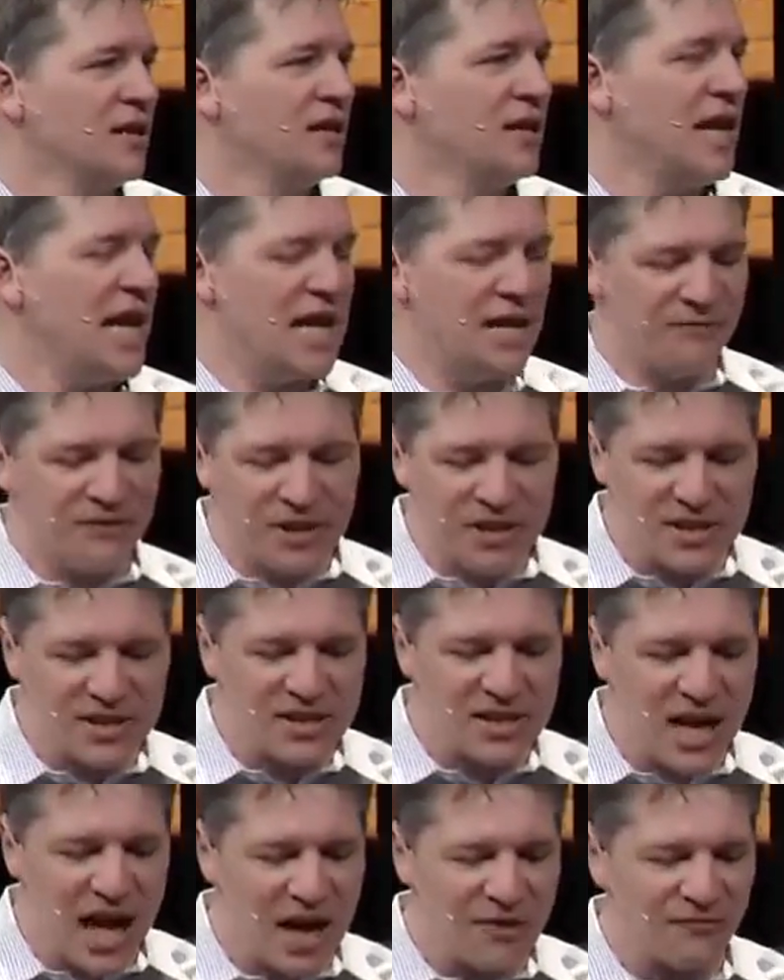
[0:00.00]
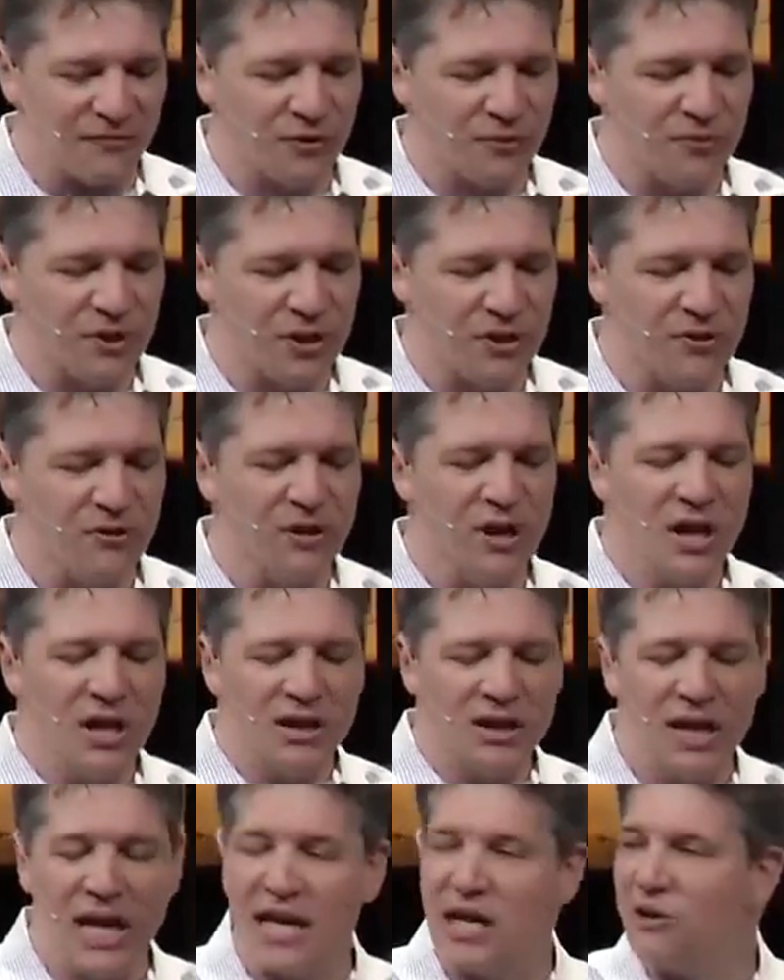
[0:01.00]
And if this is not from you,
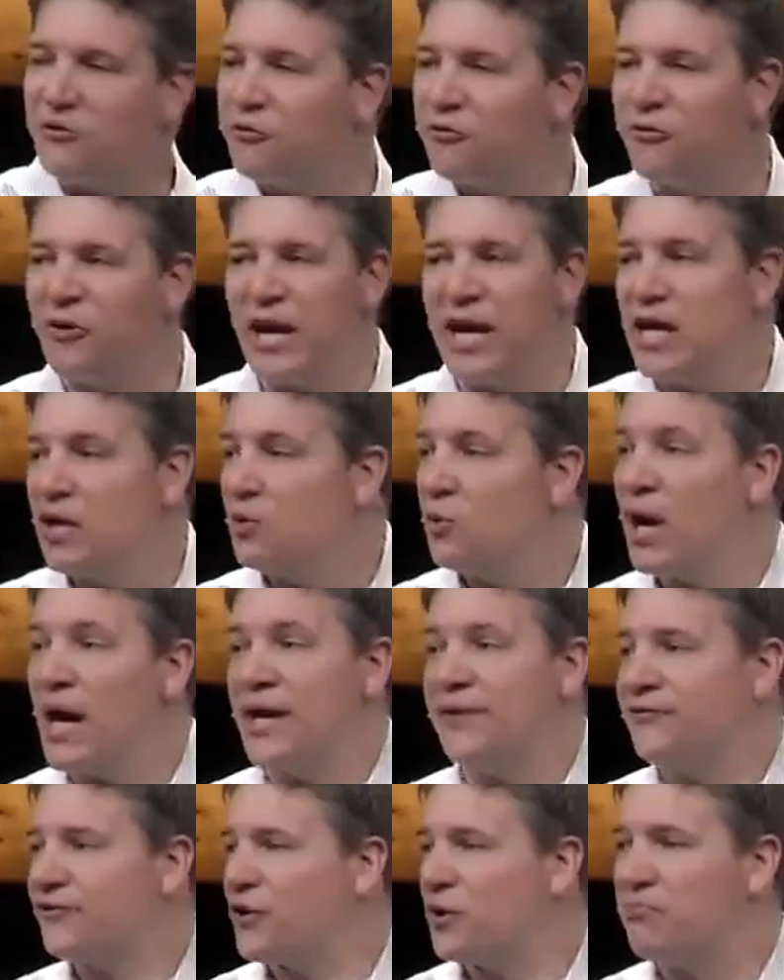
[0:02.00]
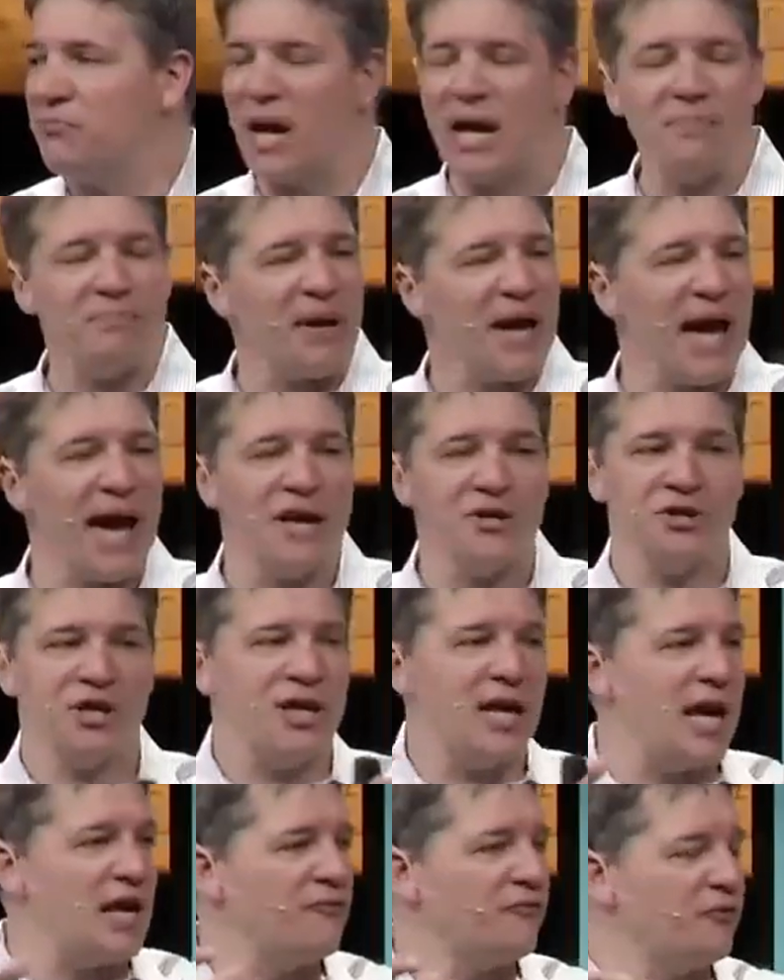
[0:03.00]
let it fade away from my
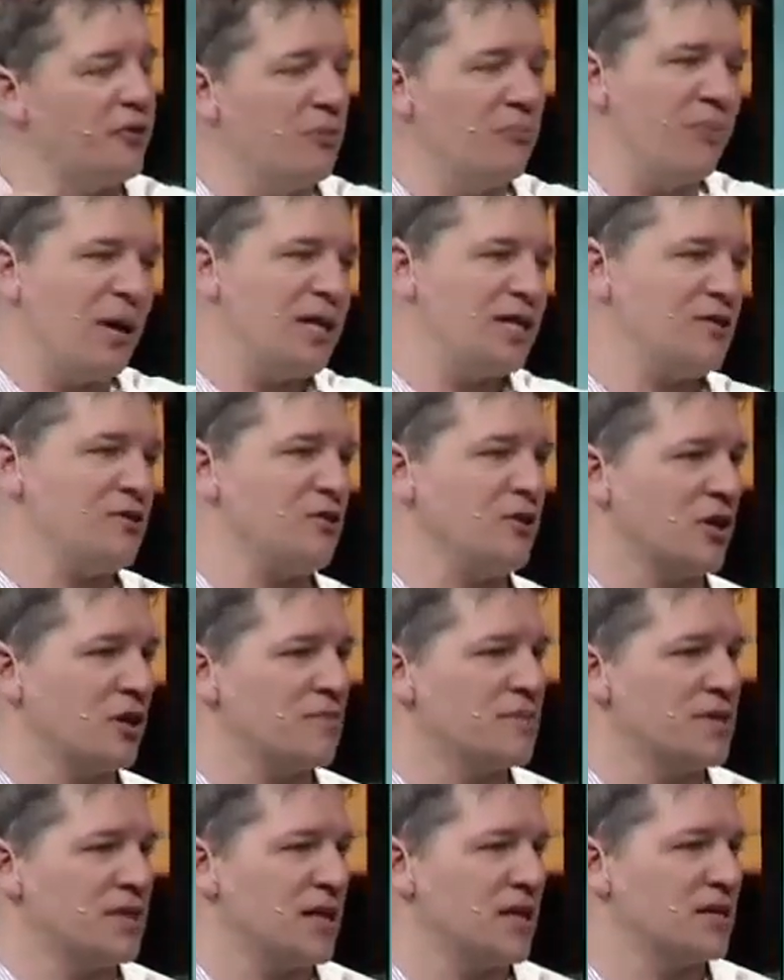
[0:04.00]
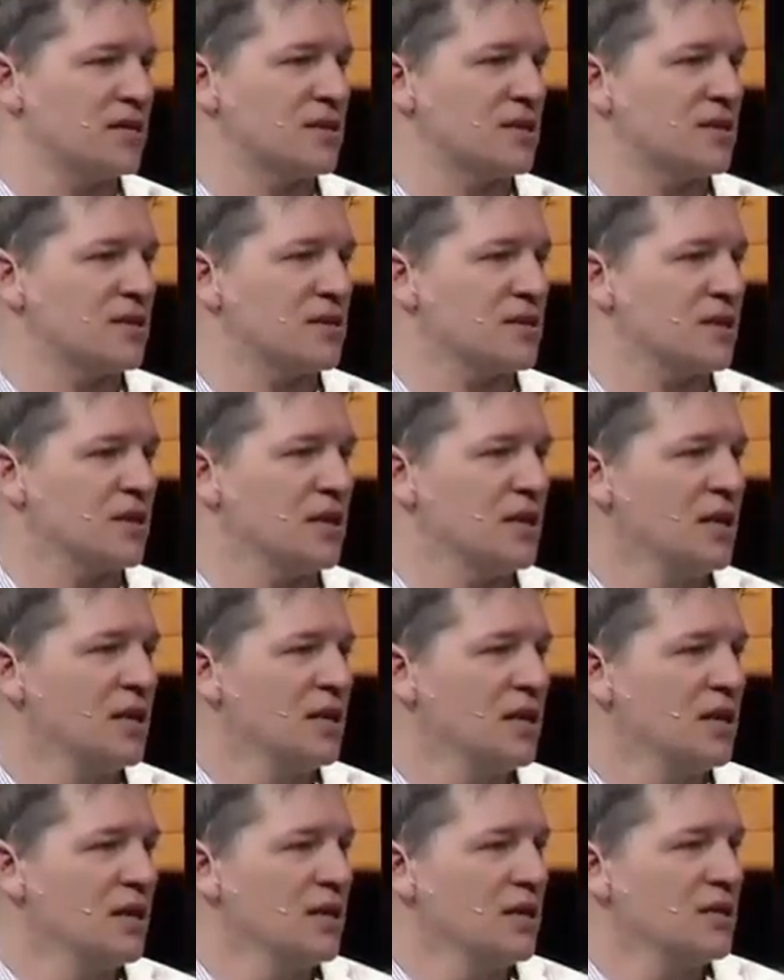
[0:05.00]
passion and from my circumstances.
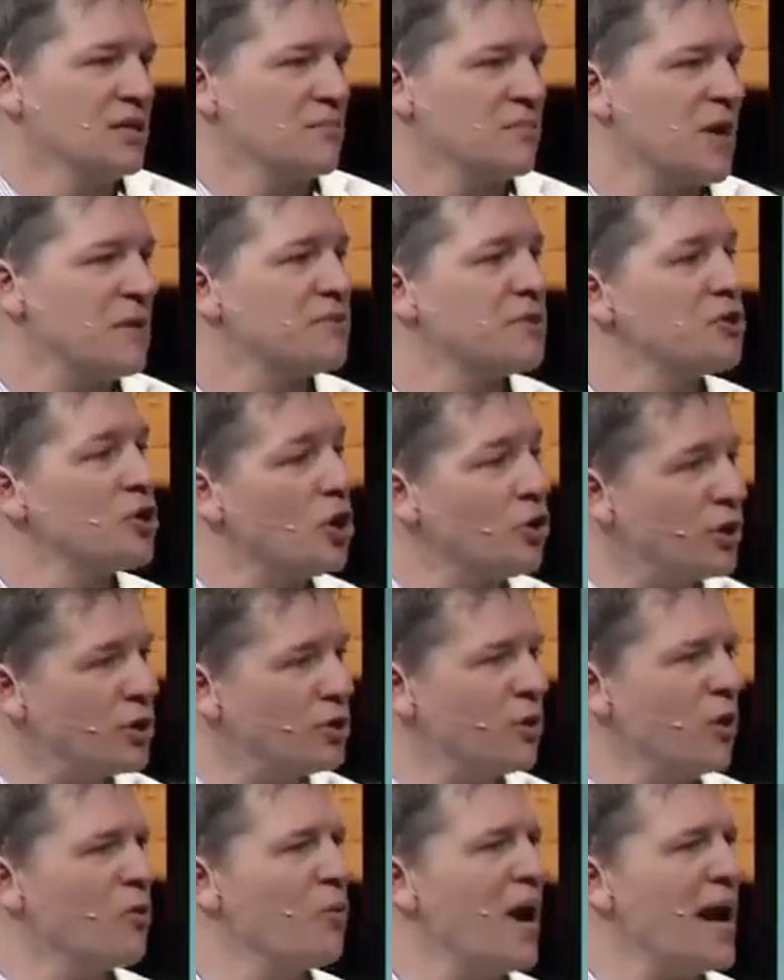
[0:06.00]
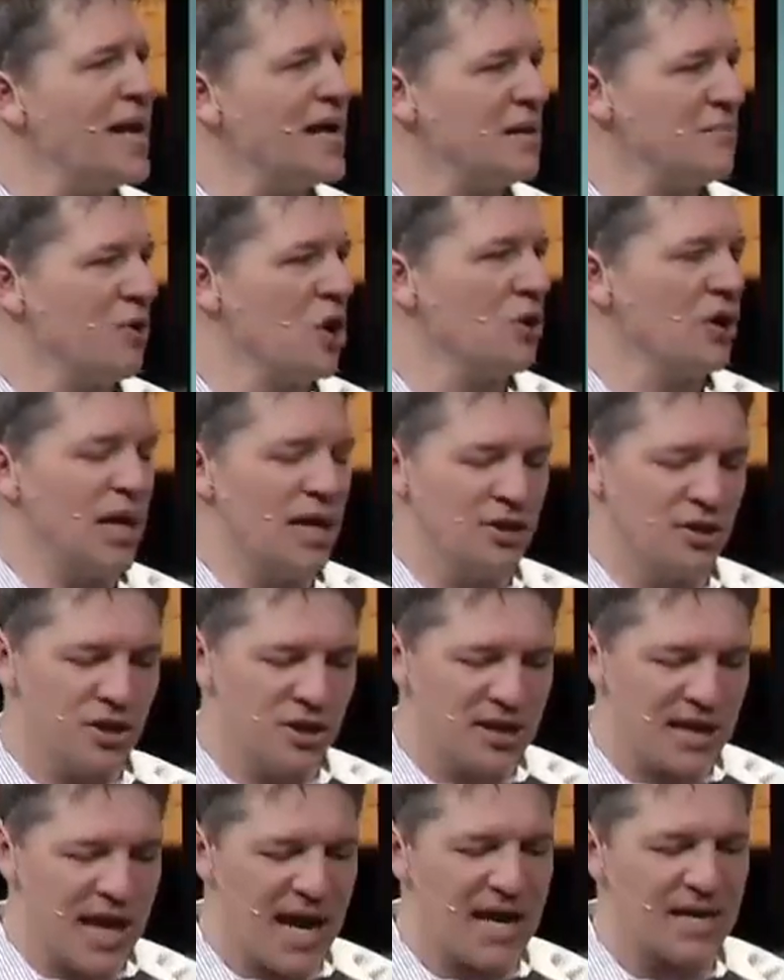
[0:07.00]
Sometimes you go into a waiting mode and
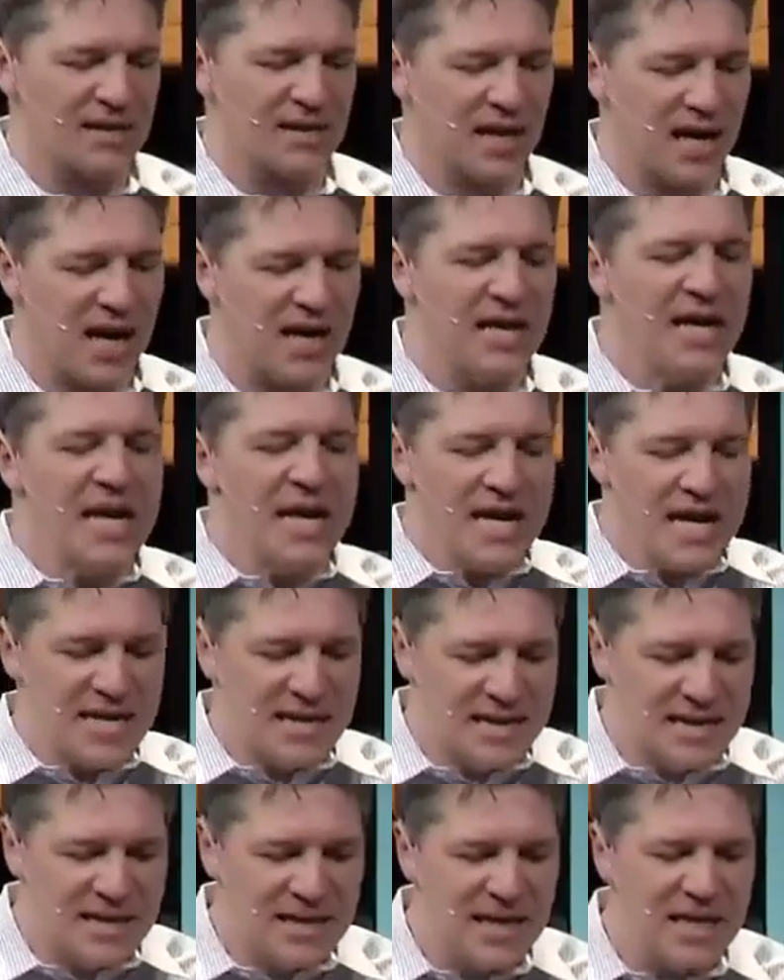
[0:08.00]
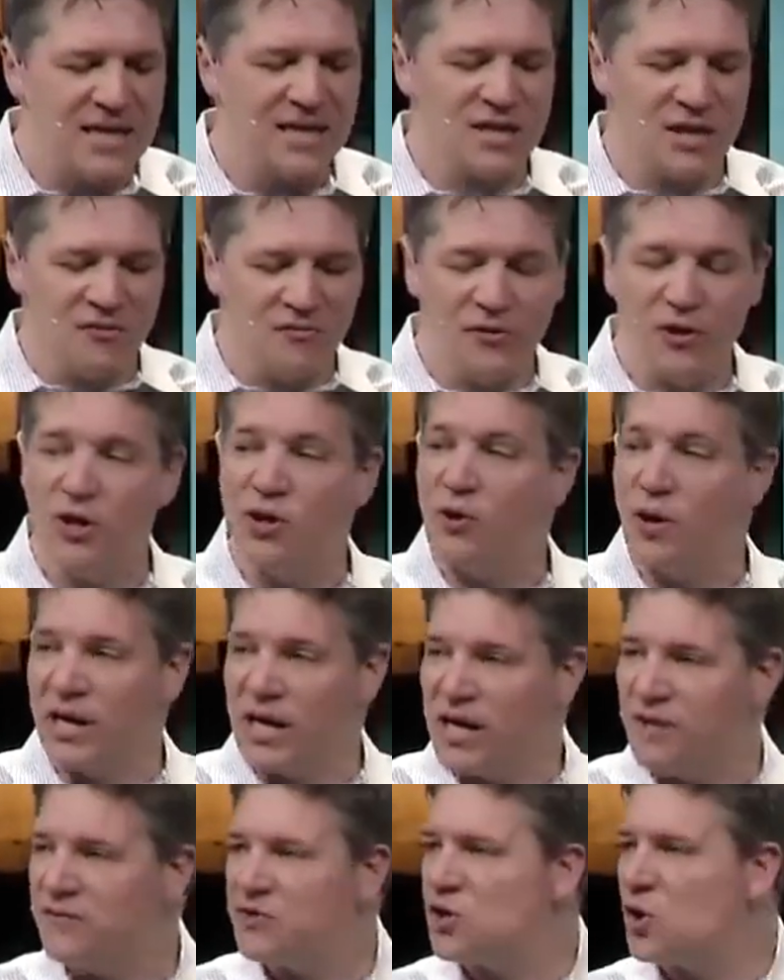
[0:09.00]
just ask God, is this of you? And
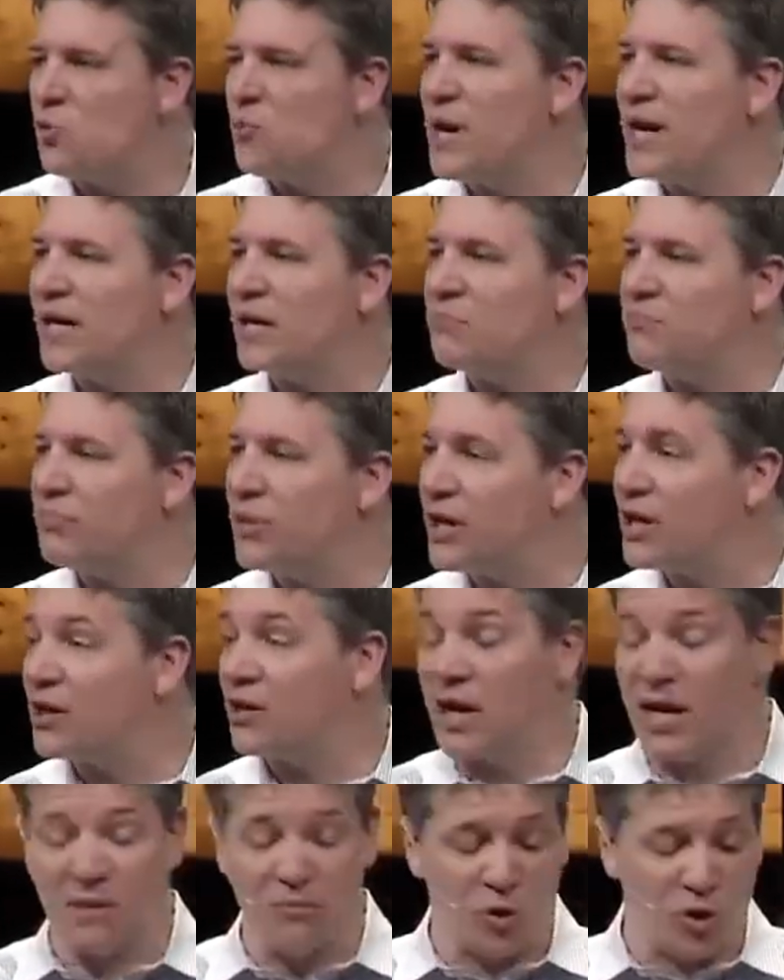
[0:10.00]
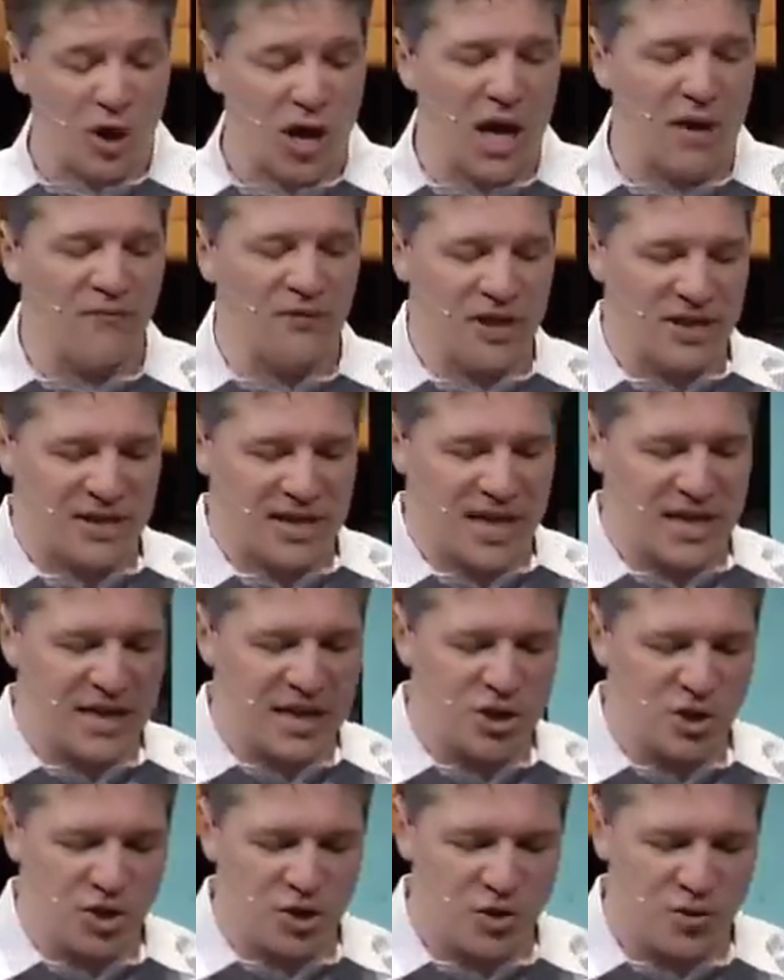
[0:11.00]
if so, make it bigger and more obvious. And
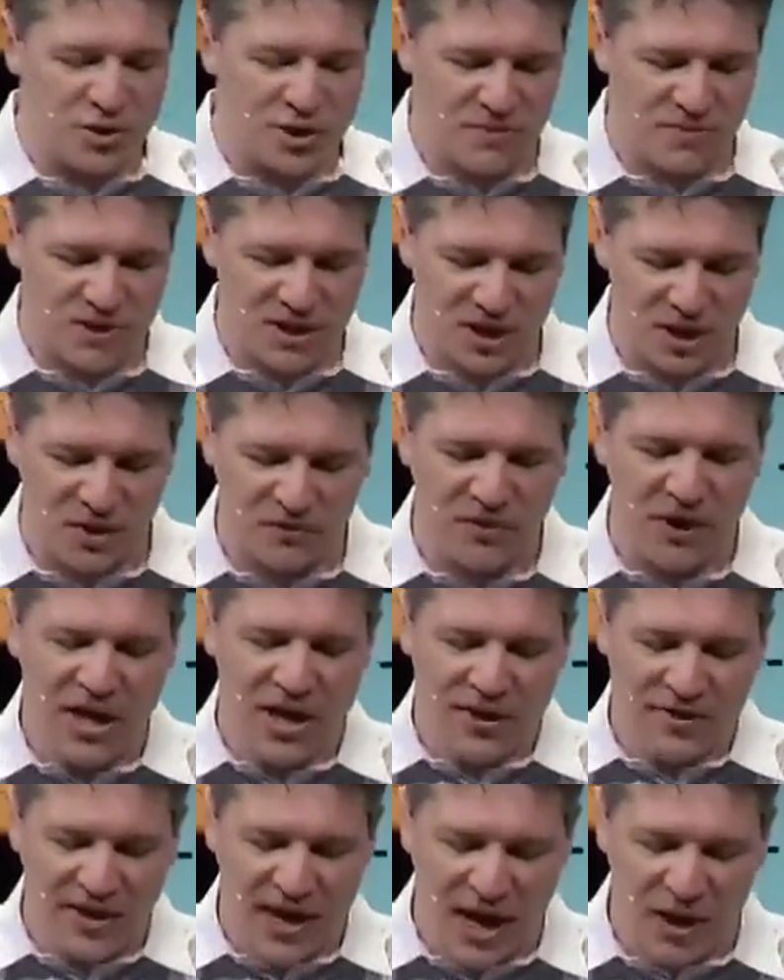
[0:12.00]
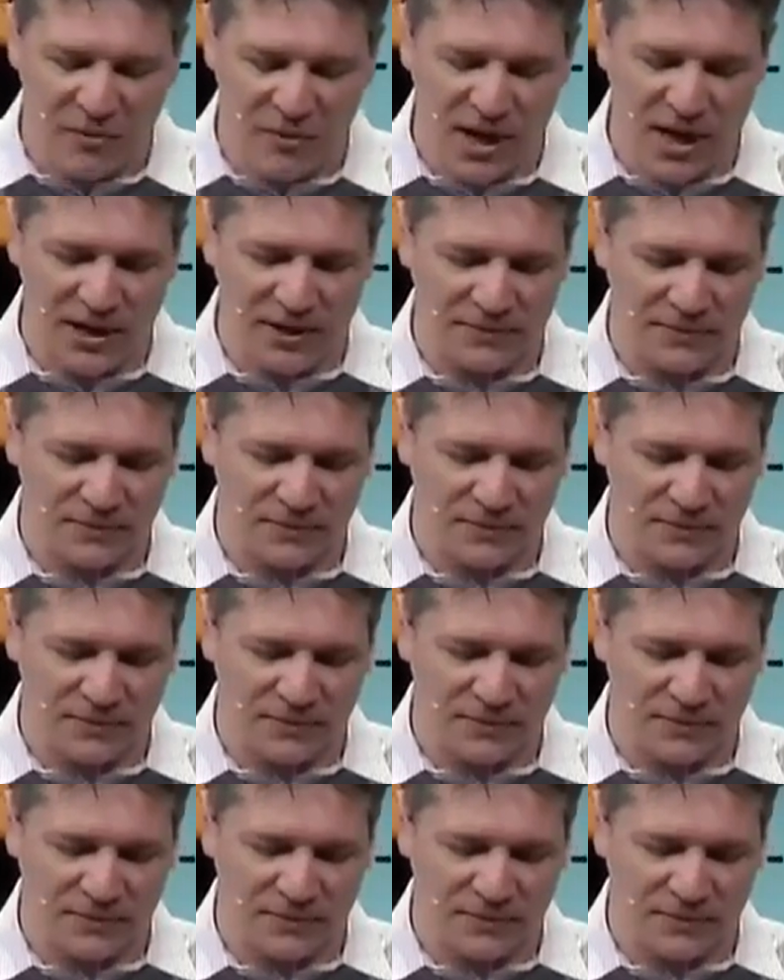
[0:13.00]
he shows himself that way.